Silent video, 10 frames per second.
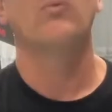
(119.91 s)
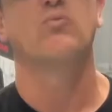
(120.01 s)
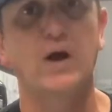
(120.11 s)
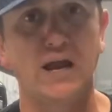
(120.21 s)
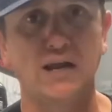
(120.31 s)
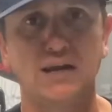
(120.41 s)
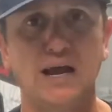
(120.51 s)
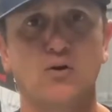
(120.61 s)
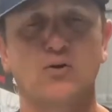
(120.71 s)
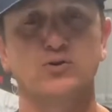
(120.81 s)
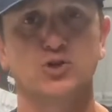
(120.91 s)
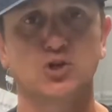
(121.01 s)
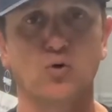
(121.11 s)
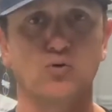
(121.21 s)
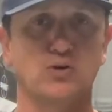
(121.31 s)
weighing down on your
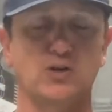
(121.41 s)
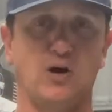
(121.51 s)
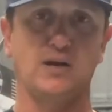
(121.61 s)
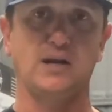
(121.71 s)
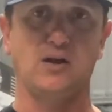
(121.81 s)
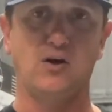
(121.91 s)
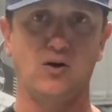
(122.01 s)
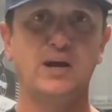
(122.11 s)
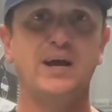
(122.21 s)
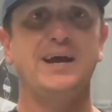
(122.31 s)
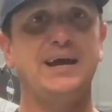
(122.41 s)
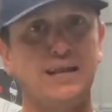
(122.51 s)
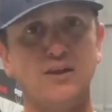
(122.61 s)
shoulders all day long. And then